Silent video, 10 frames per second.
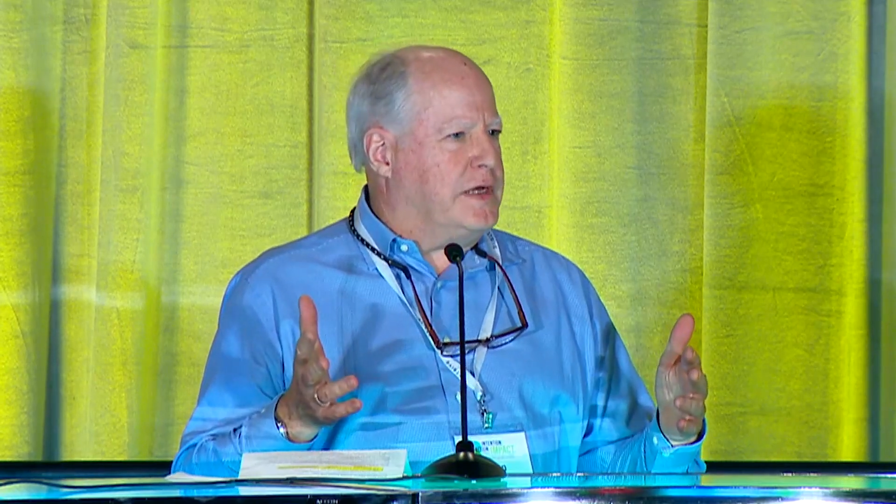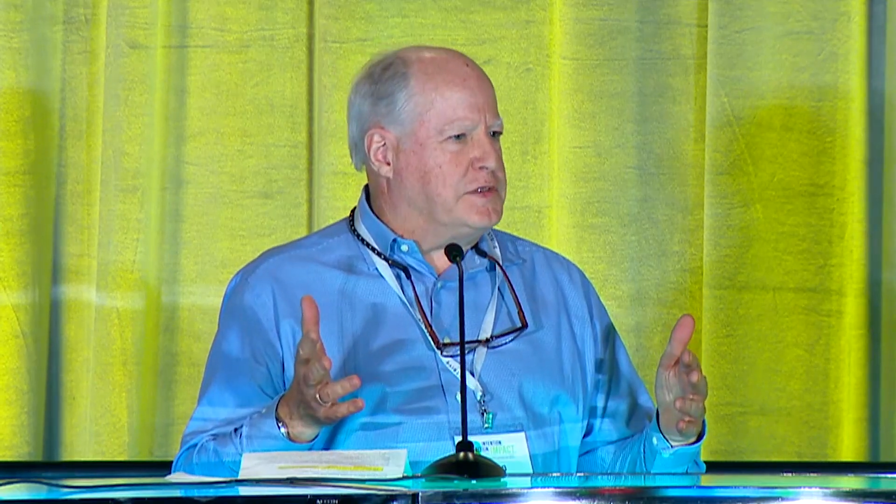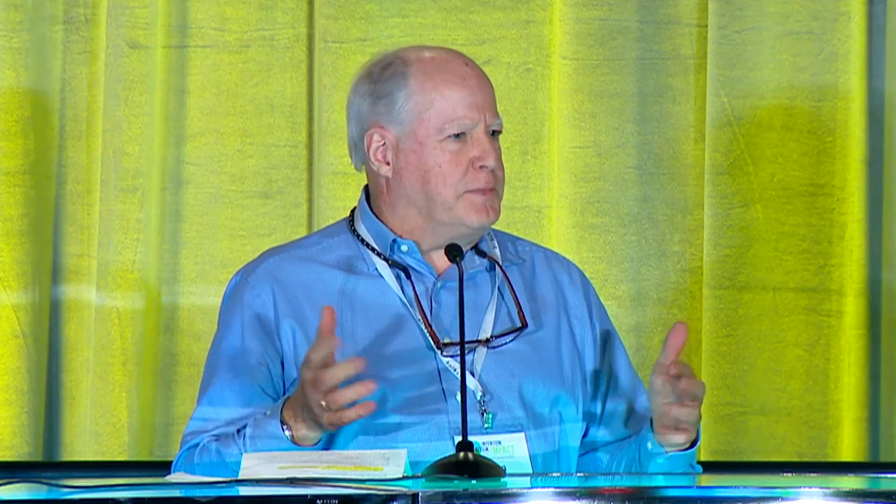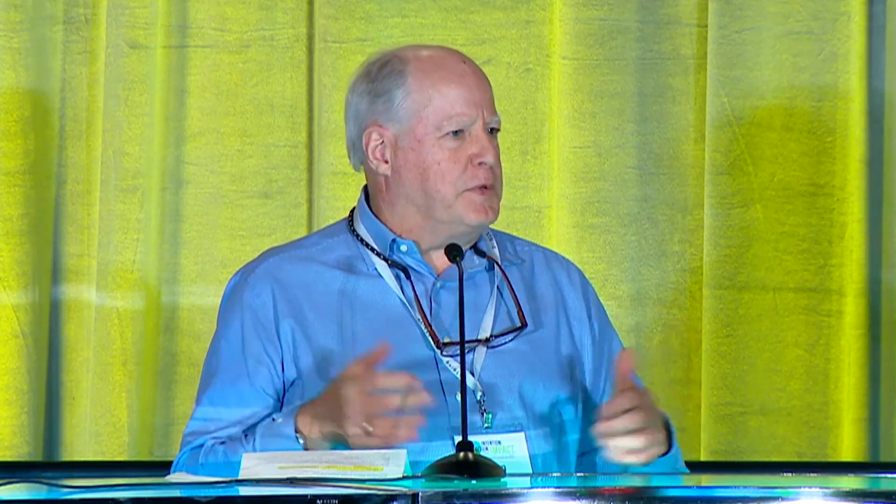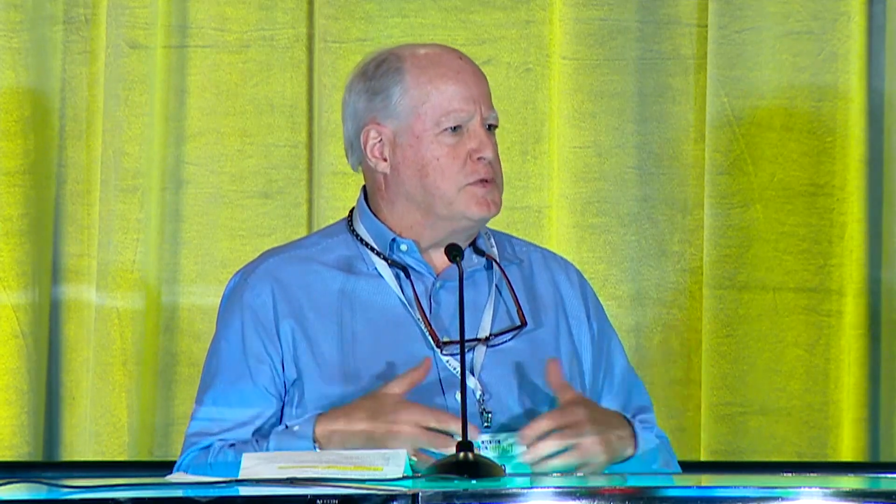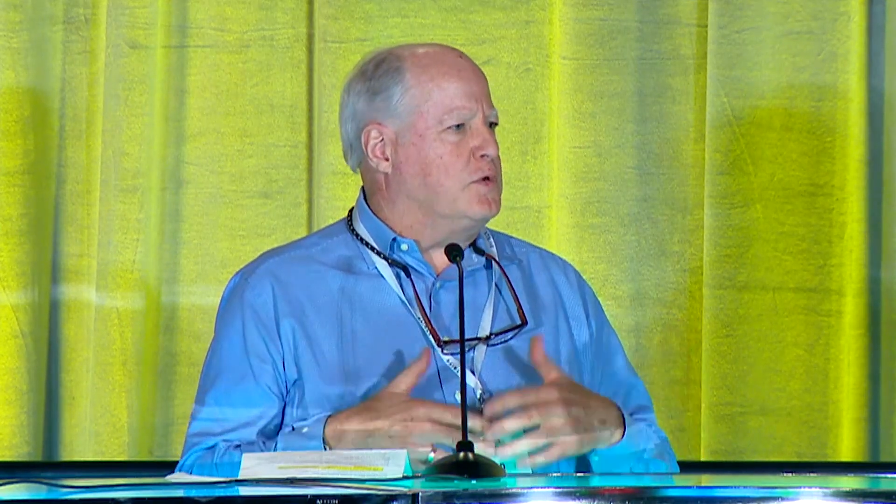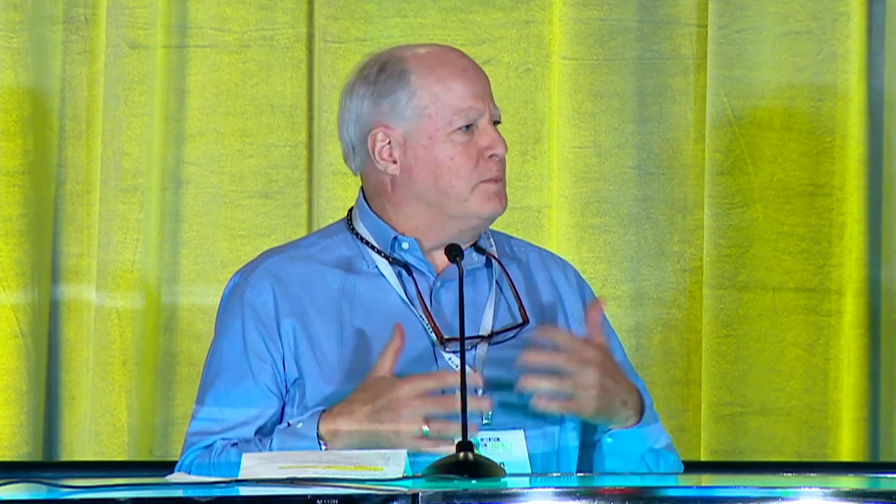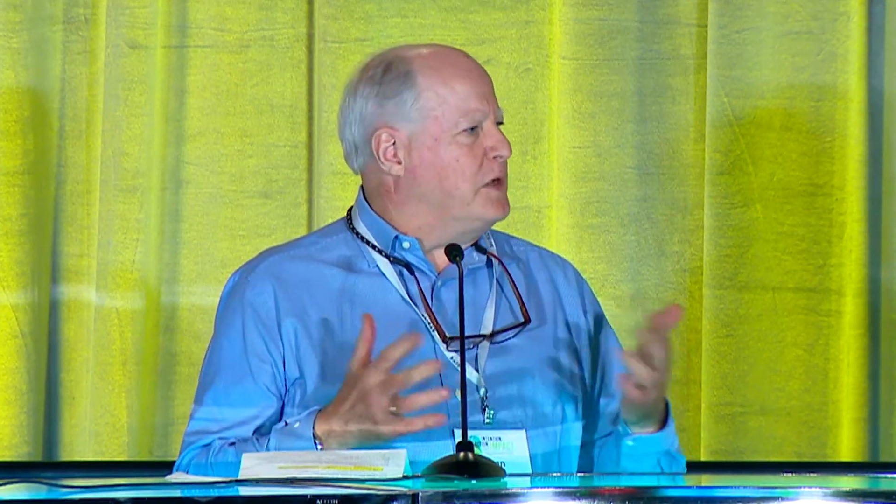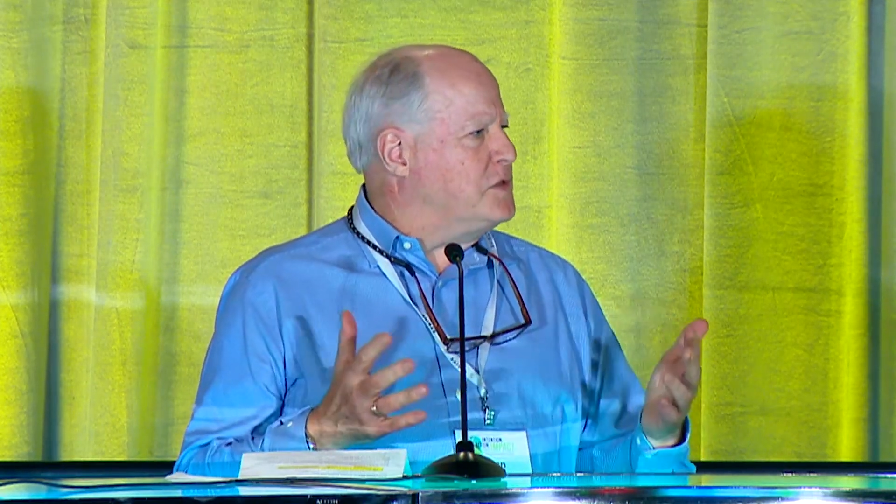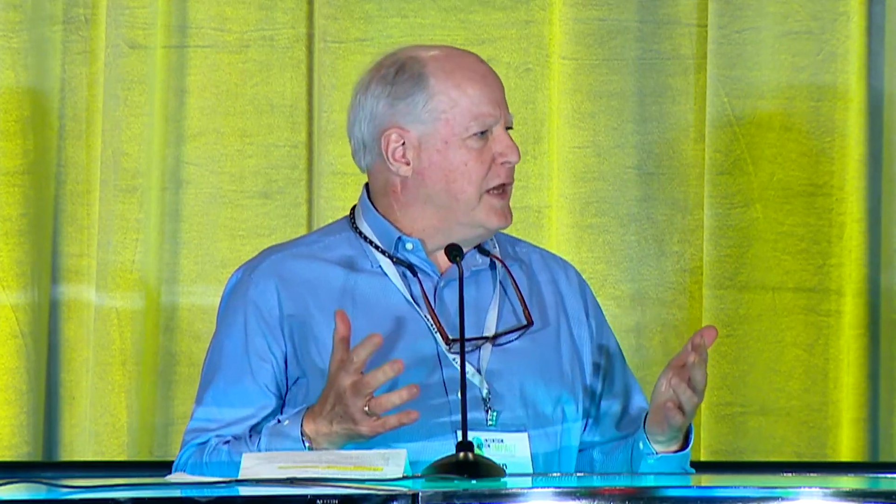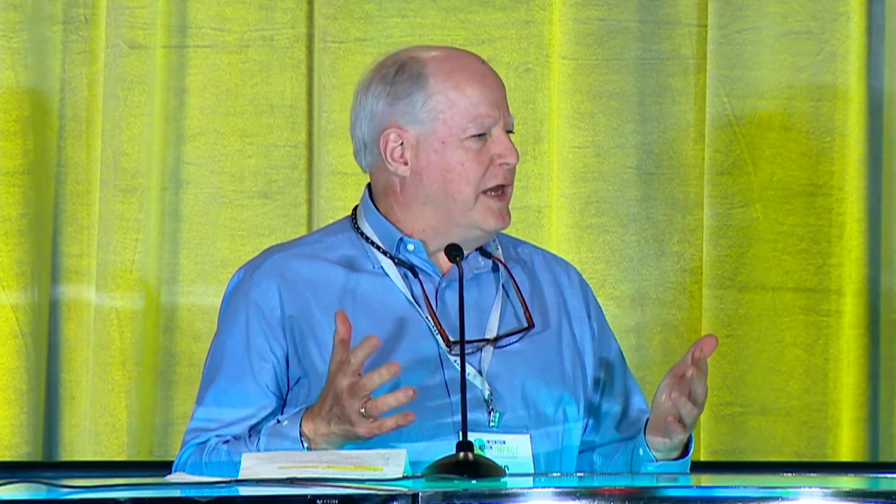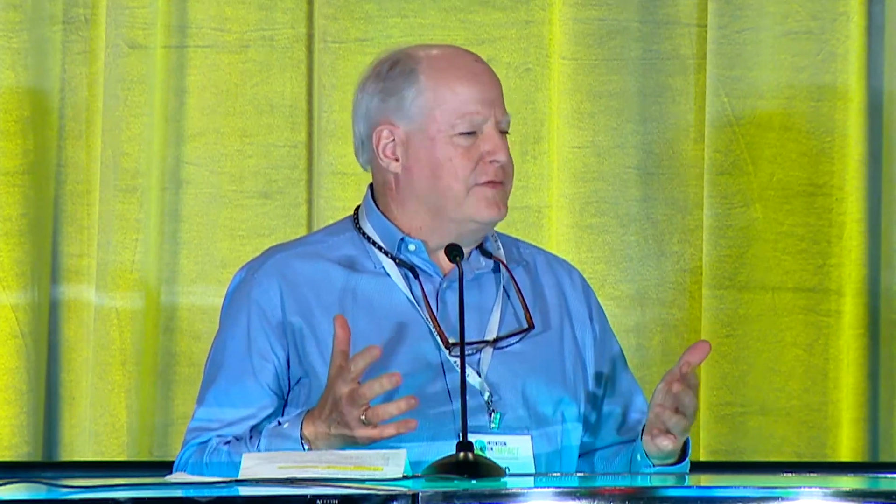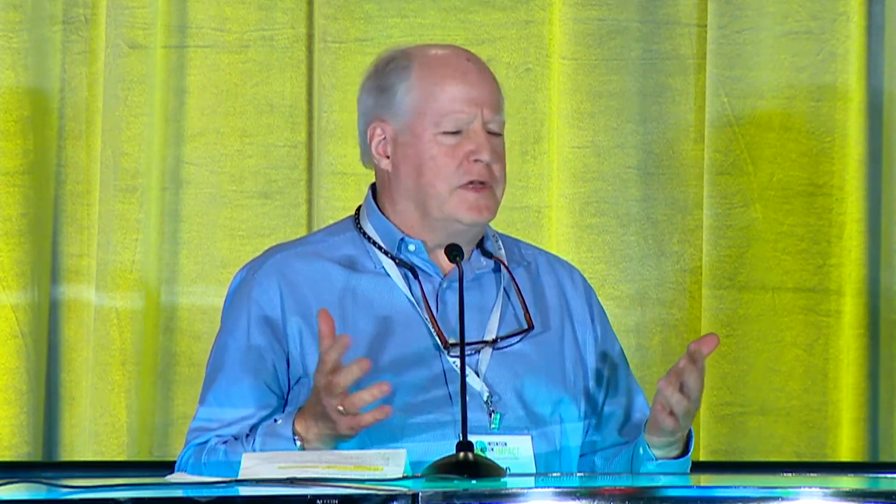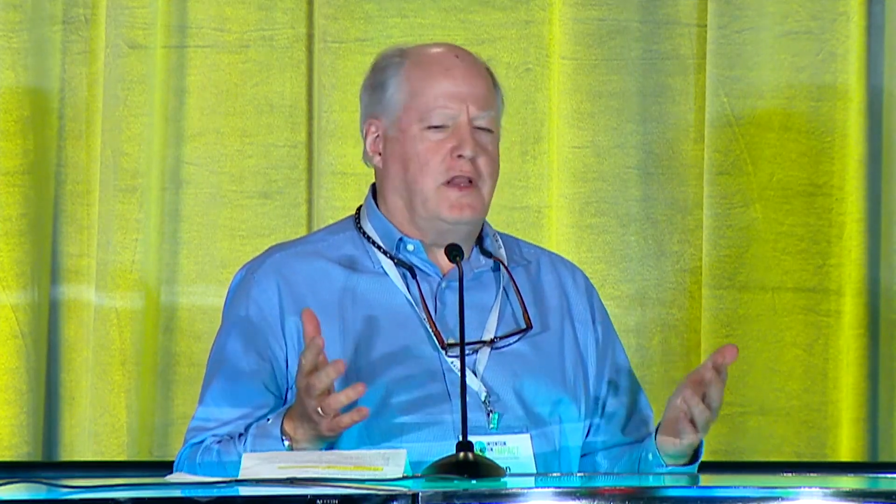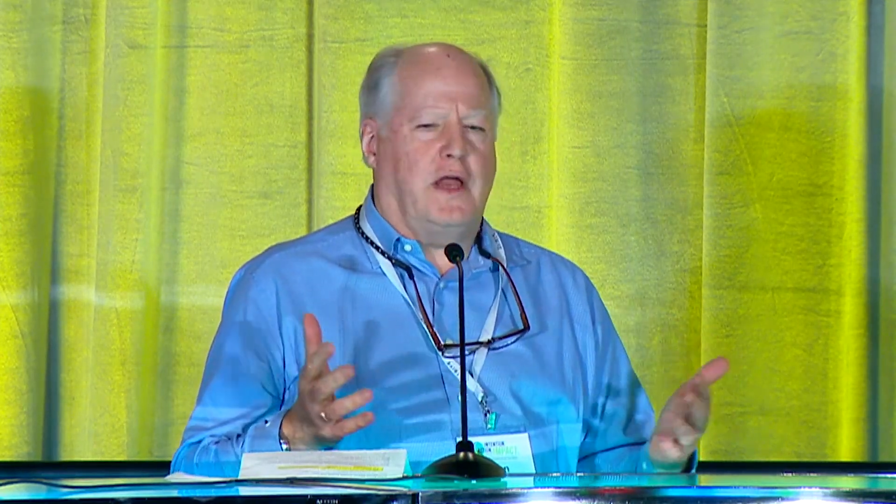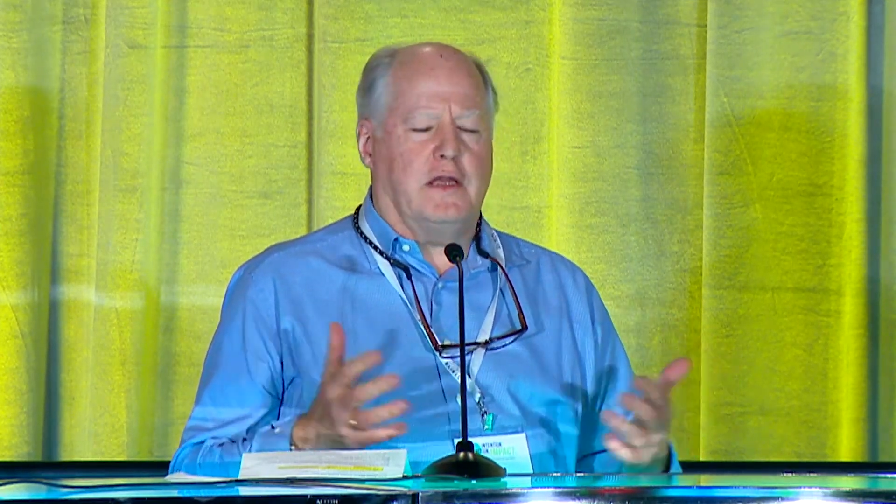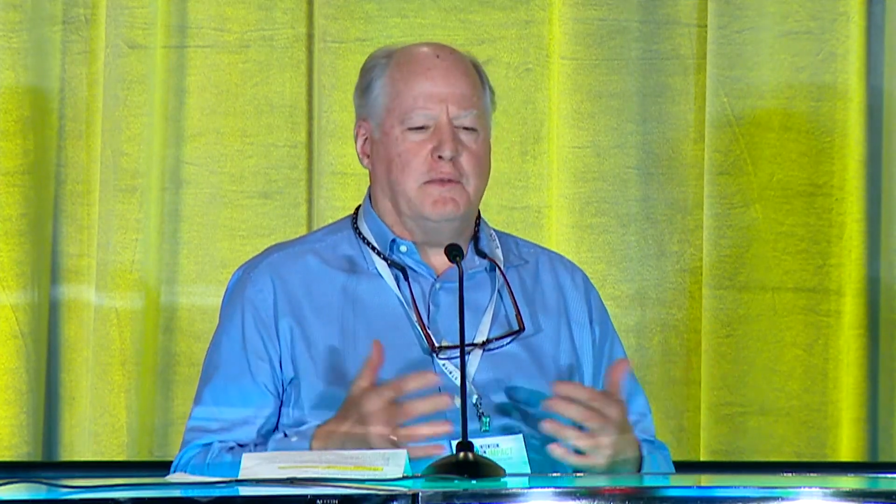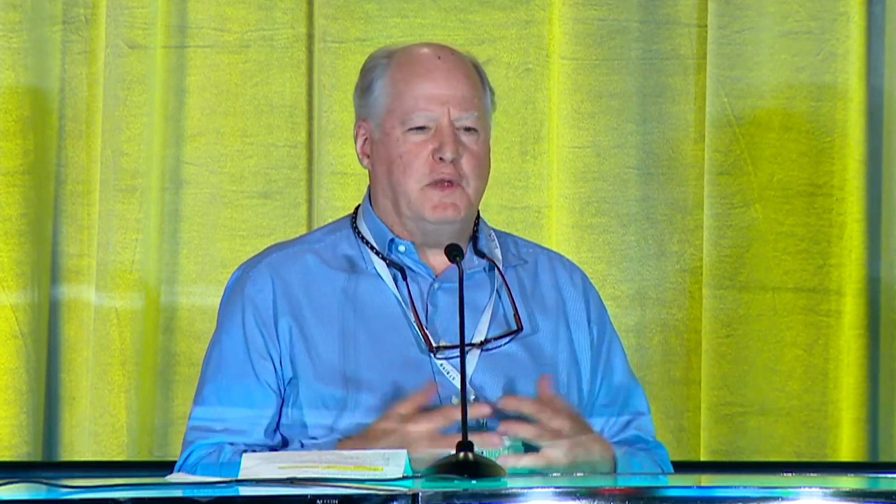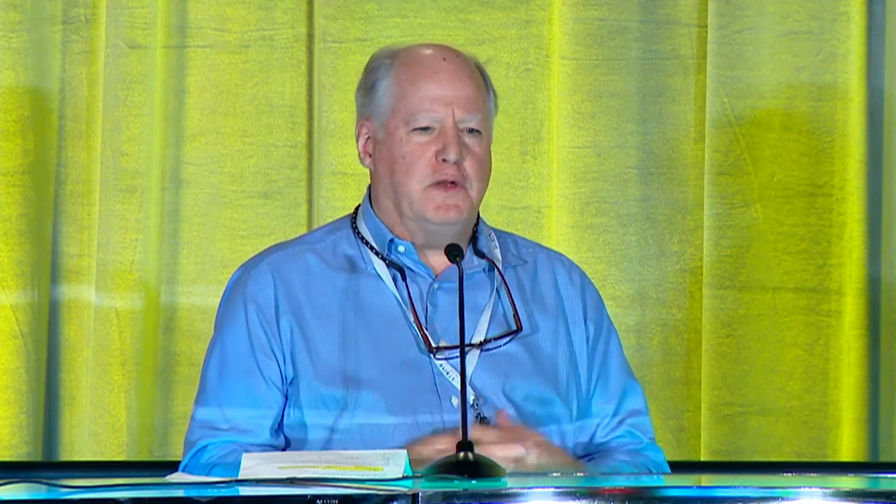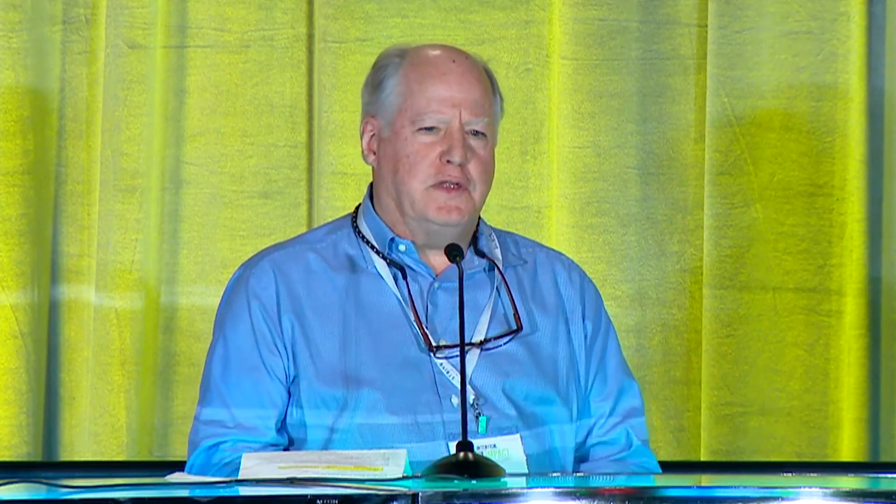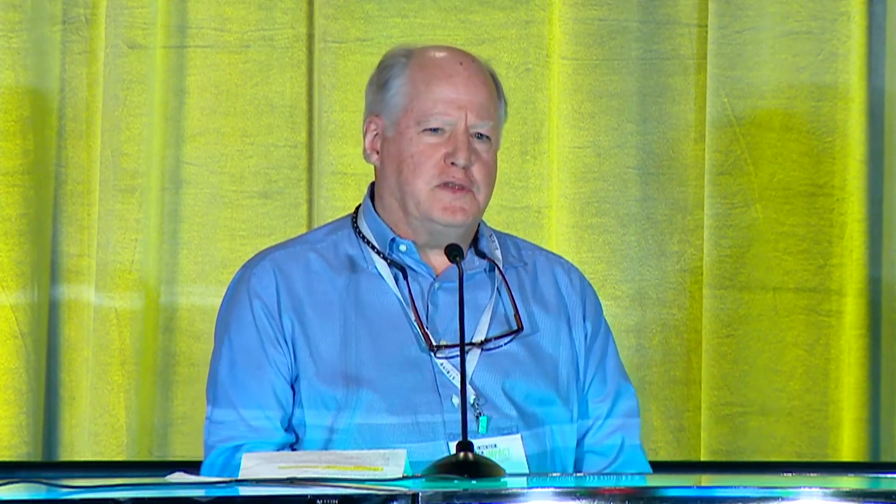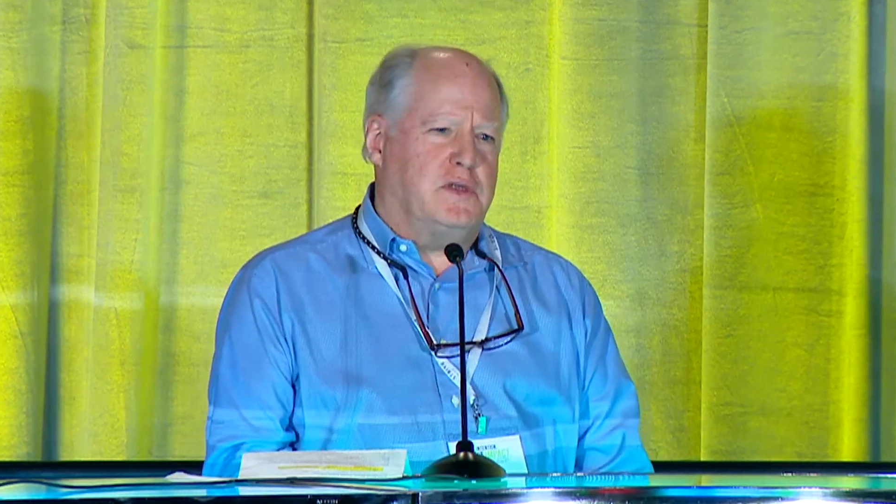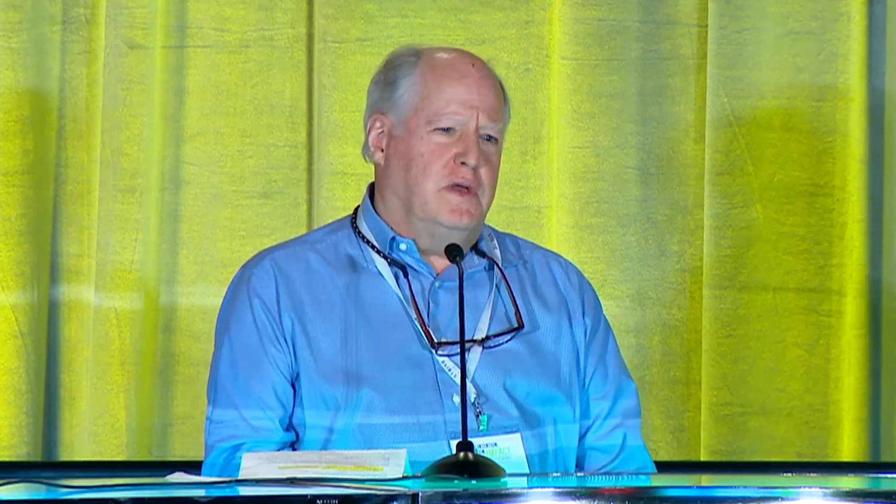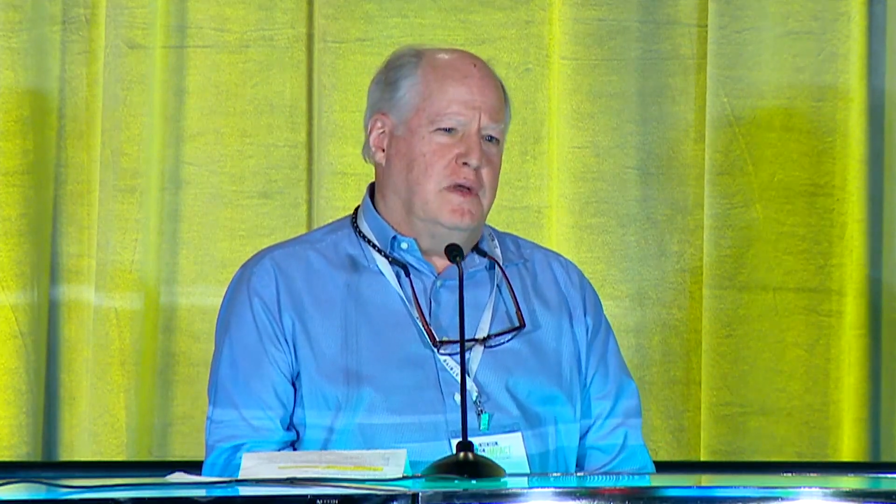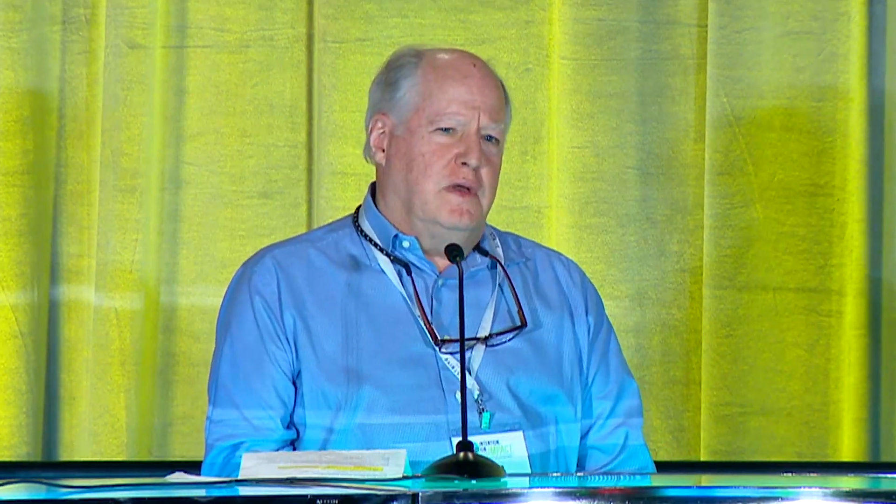as opposed to a must to have in a lot of communities.